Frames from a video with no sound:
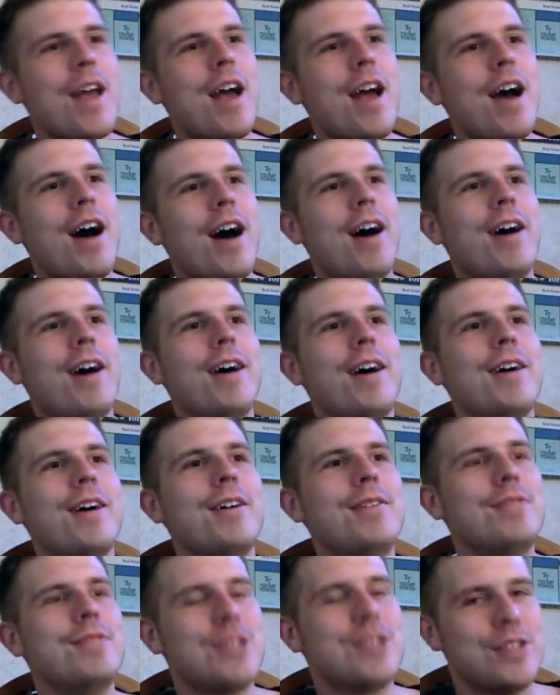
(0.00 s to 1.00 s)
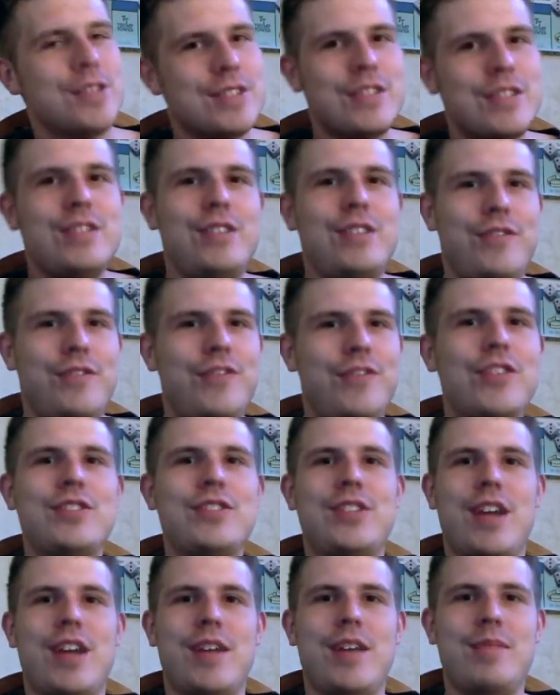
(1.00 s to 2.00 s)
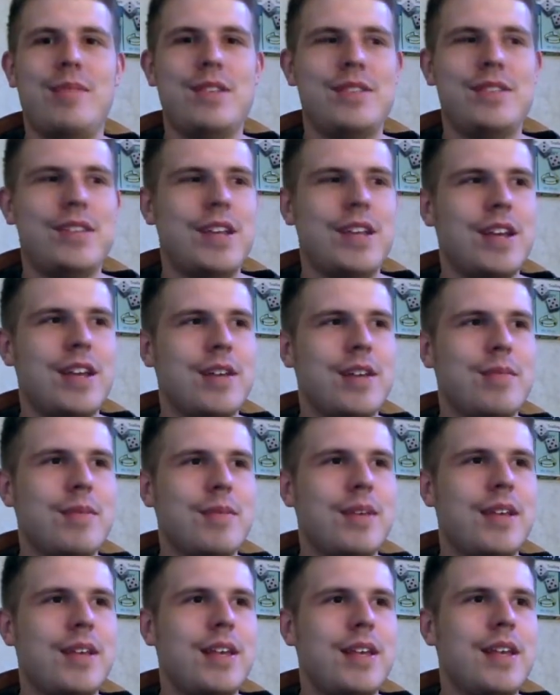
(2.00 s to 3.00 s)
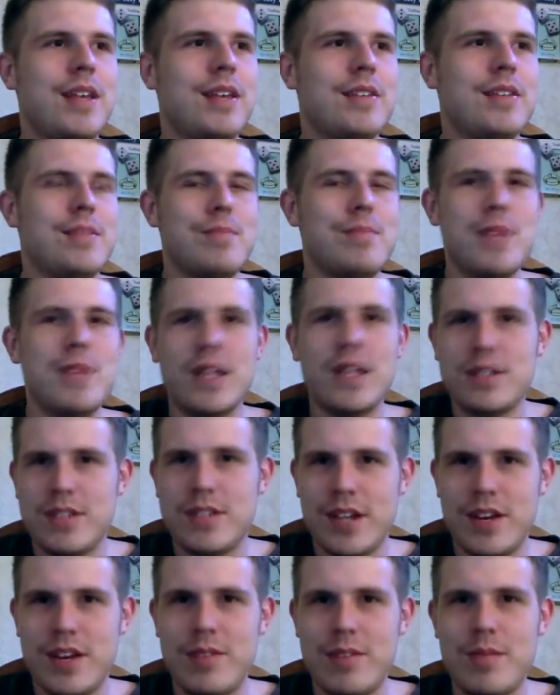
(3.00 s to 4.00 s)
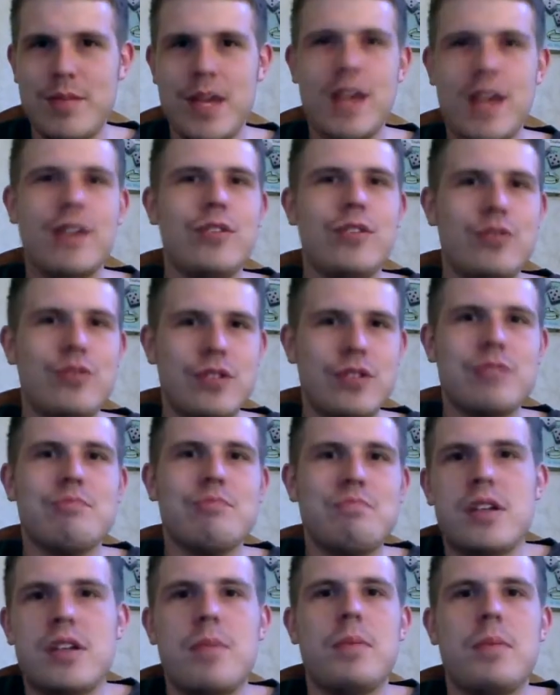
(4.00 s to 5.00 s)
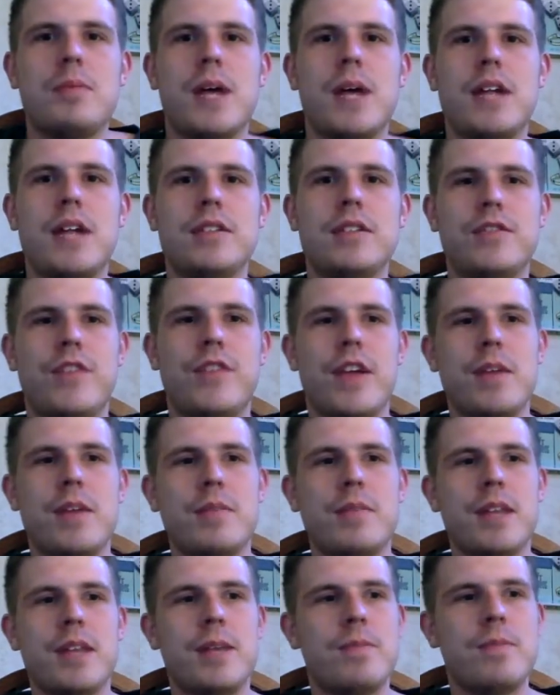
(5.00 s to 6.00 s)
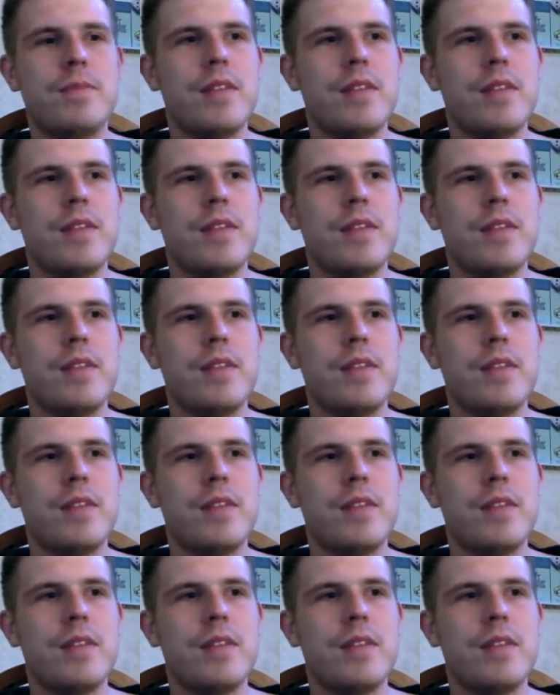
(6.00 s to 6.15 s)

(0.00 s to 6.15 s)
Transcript: So this is the first time you see him. He is a military man who just up about his family.